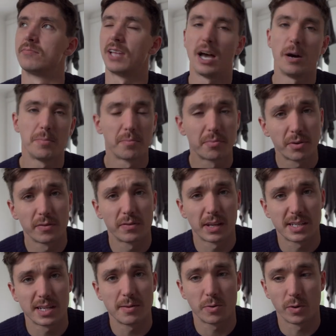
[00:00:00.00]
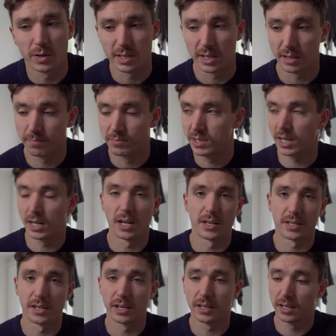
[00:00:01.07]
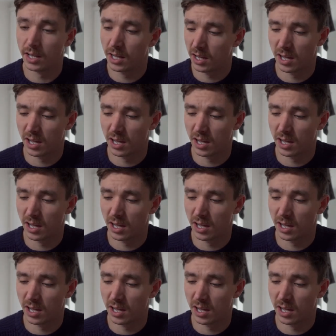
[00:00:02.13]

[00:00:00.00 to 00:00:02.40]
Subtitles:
help improve that sleep quality. Did it last night,